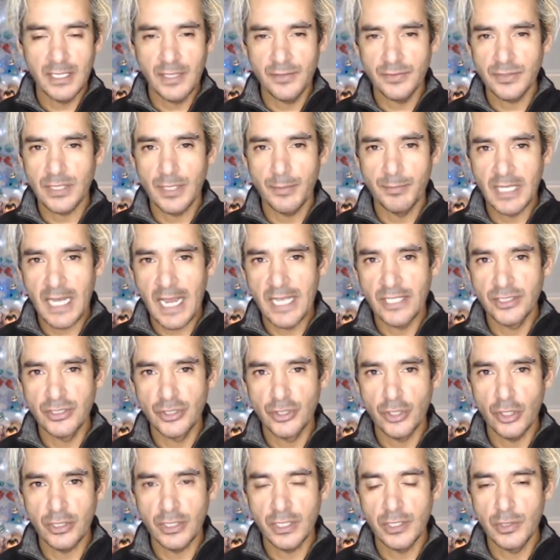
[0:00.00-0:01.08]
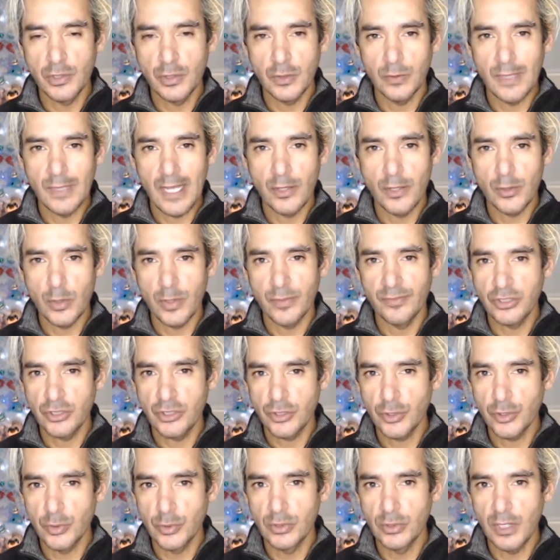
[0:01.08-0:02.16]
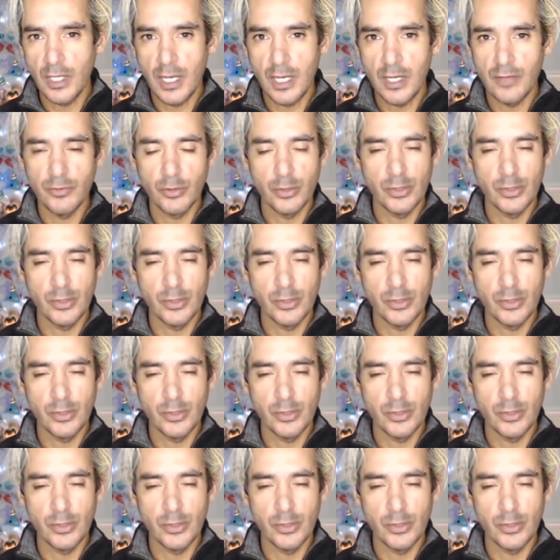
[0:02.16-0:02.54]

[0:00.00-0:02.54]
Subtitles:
if some guy's jerking you around, or if it's true love,